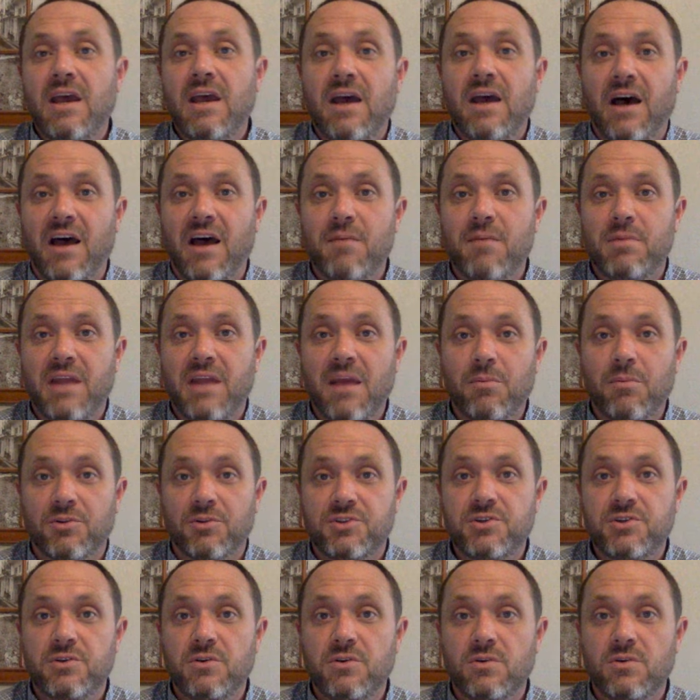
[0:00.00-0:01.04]
I've been able
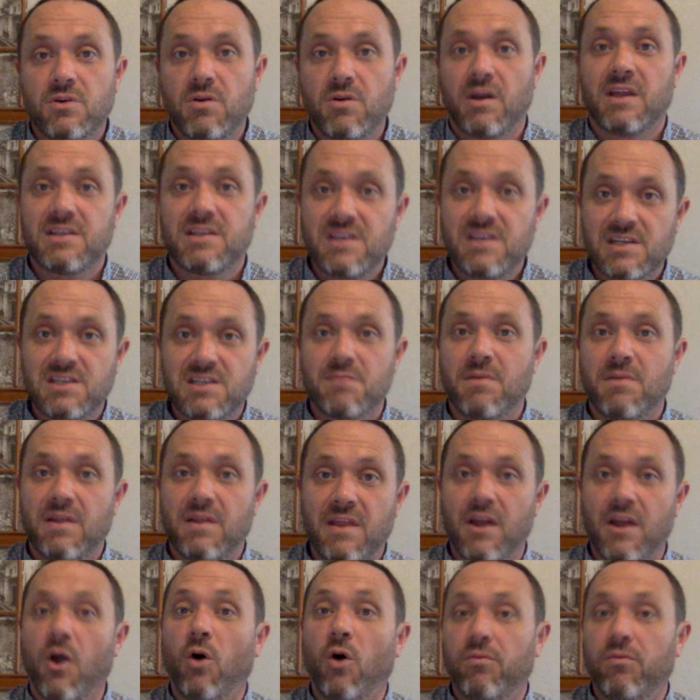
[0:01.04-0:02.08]
to create a system
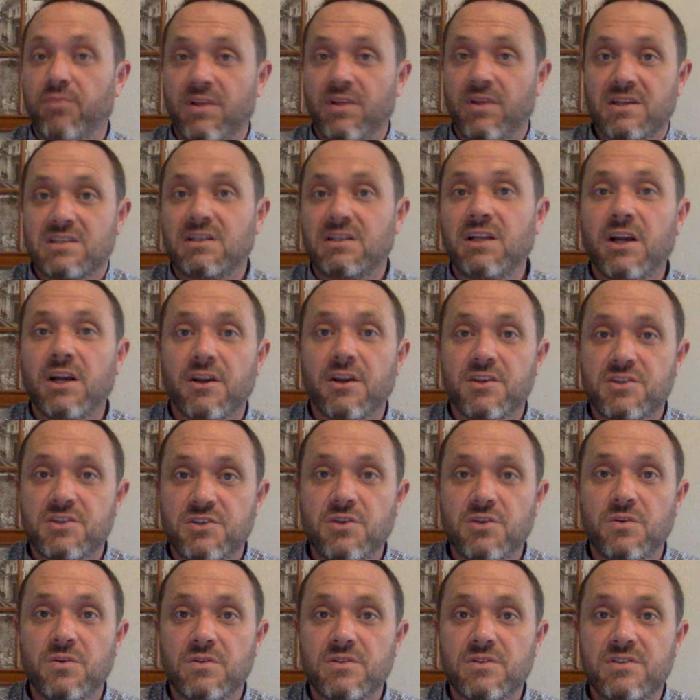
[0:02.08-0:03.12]
that hopefully is clear to
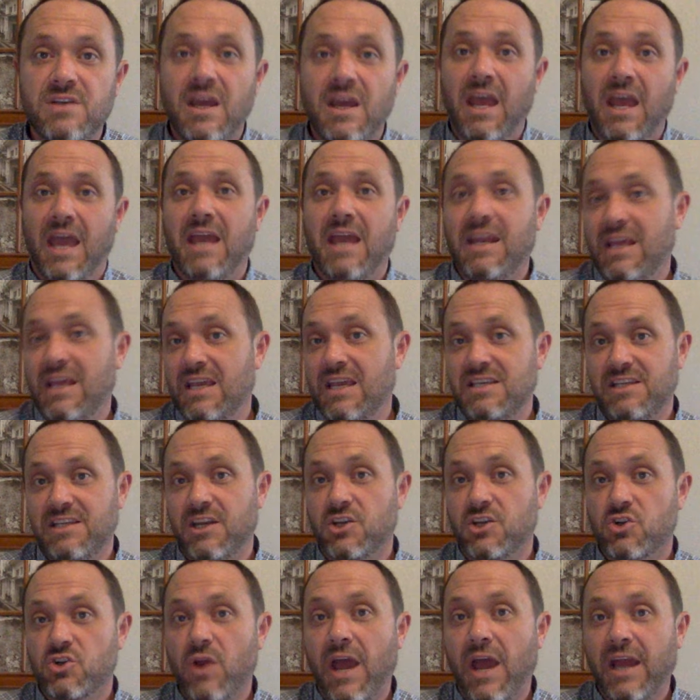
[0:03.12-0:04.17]
students and easy to
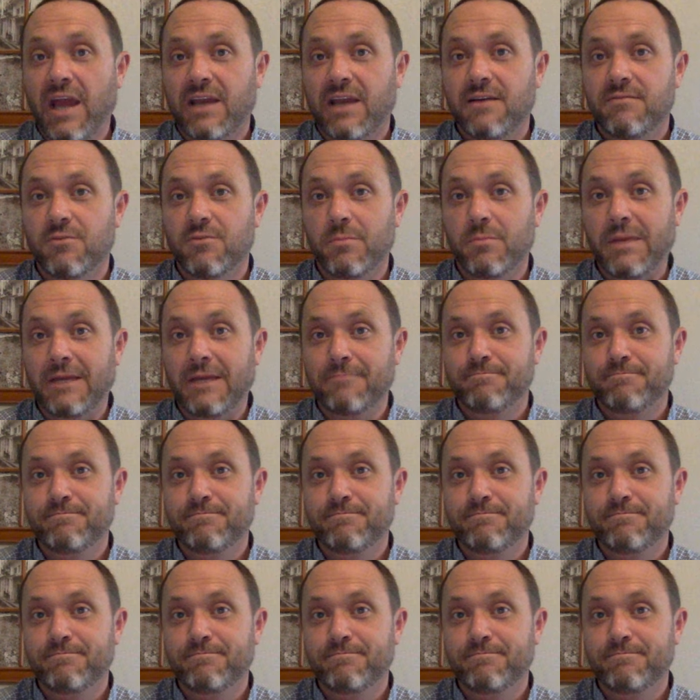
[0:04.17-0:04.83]
track for me.